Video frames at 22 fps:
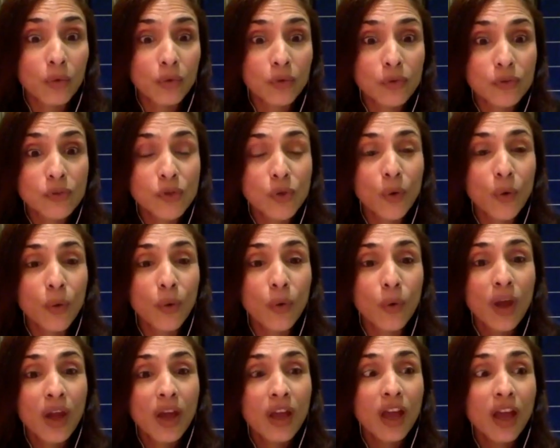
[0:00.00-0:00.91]
So,
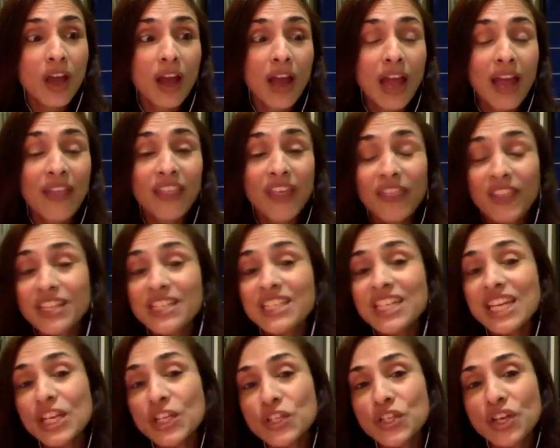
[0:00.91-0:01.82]
and then the
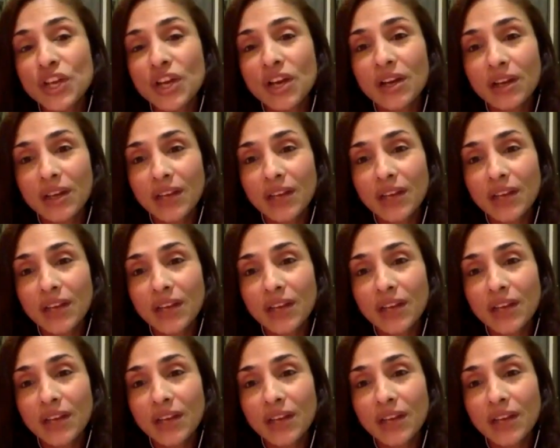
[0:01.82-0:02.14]
teacher